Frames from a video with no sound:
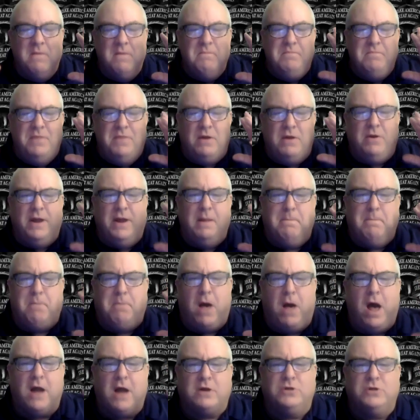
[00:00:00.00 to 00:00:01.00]
their
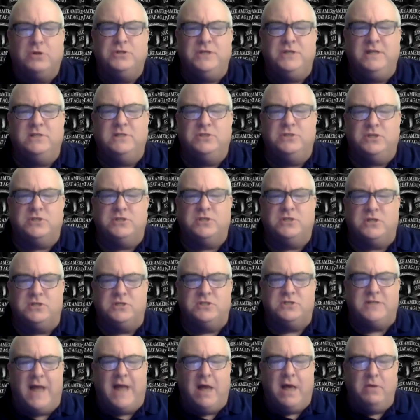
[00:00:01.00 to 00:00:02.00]
hypocrisy is just
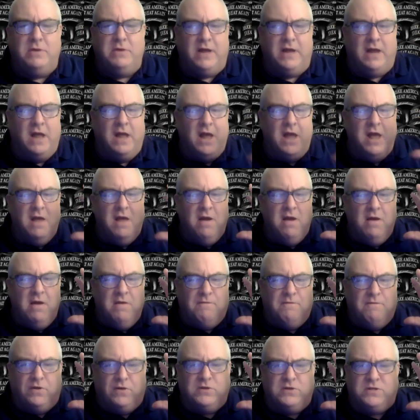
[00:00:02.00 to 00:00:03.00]
astounding.
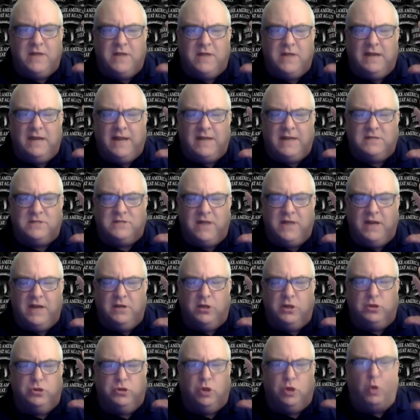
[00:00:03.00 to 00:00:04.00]
First, they say
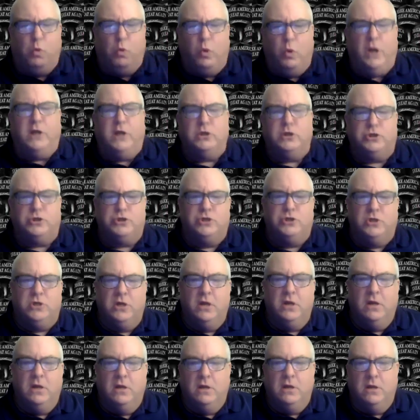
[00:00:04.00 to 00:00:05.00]
that the rich,
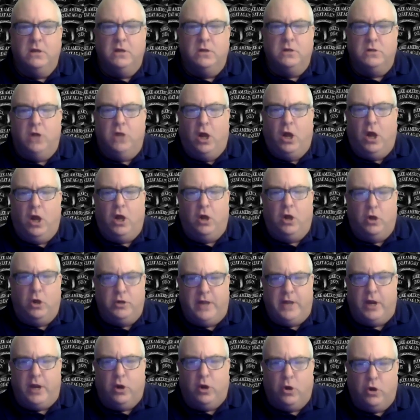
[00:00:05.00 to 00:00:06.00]

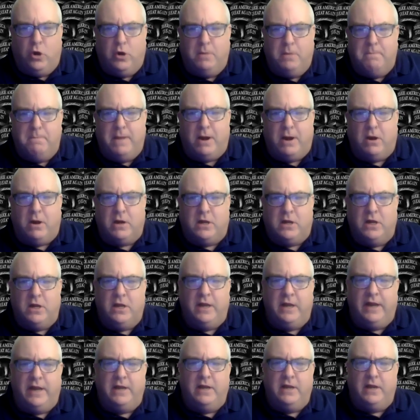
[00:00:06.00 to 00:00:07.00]
they hurt America
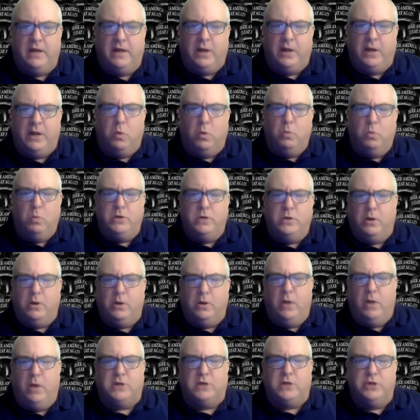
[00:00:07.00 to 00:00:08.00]
and they
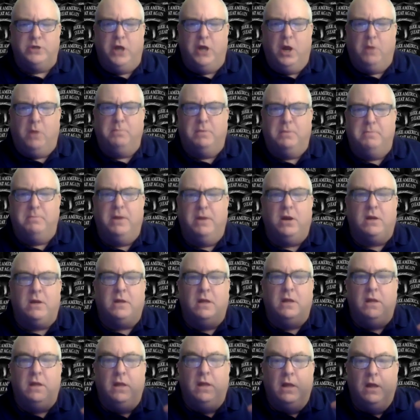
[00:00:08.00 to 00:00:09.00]
don't actually help
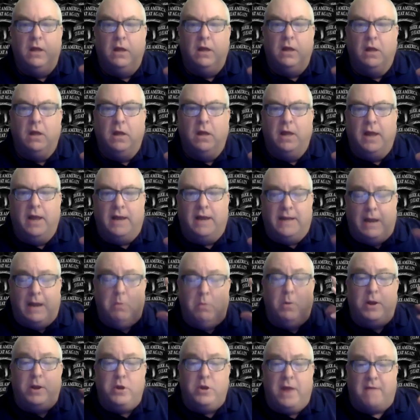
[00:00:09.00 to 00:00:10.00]
America. And
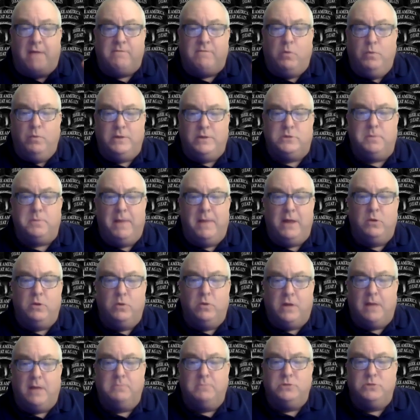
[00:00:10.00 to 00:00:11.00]
then when you have a rich man who
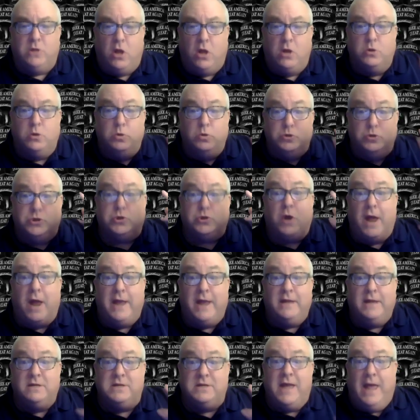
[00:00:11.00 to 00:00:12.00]
comes along who's
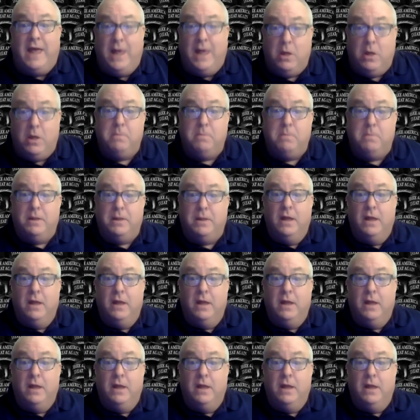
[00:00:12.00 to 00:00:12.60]
trying to help,